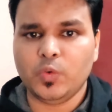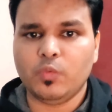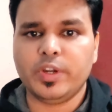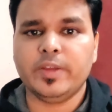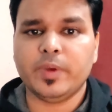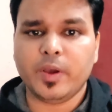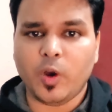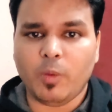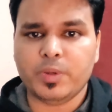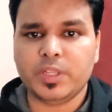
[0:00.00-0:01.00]
would
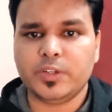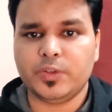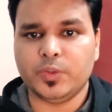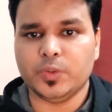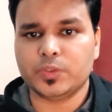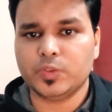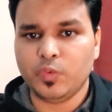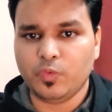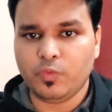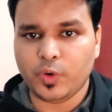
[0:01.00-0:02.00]
open the doors
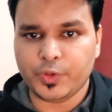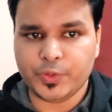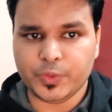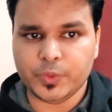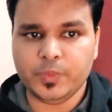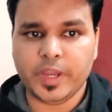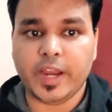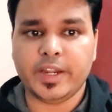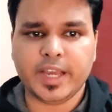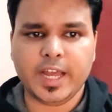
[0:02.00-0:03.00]
for you
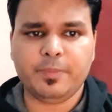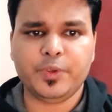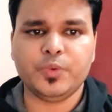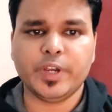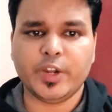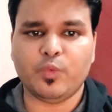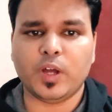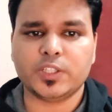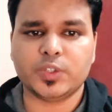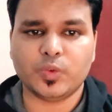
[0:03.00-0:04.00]
and help you
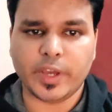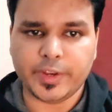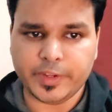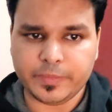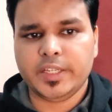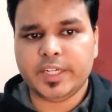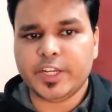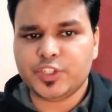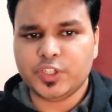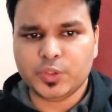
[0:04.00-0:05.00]
advance your career. In
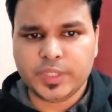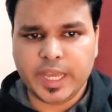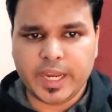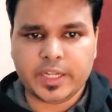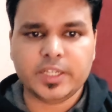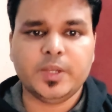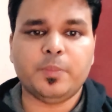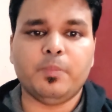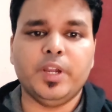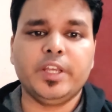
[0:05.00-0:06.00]
addition to that,
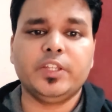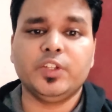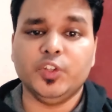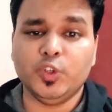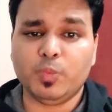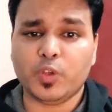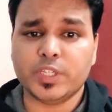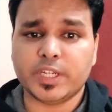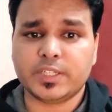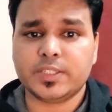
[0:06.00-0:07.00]
building new
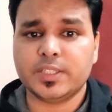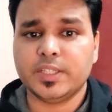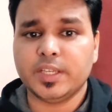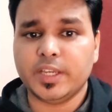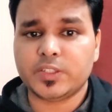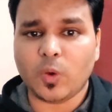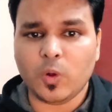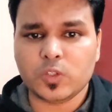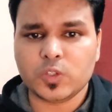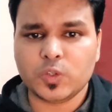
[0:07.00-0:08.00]
projects is
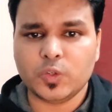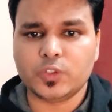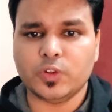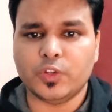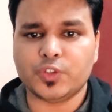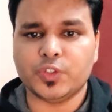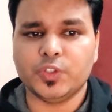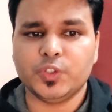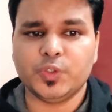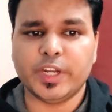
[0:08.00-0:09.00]
also a good solution
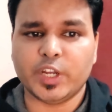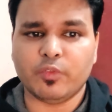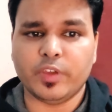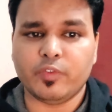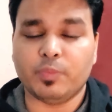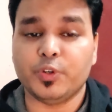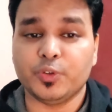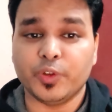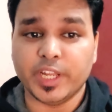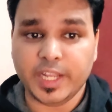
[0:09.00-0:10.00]
to get away from
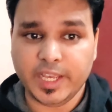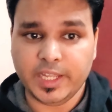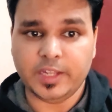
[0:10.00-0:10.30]
tutorial hell.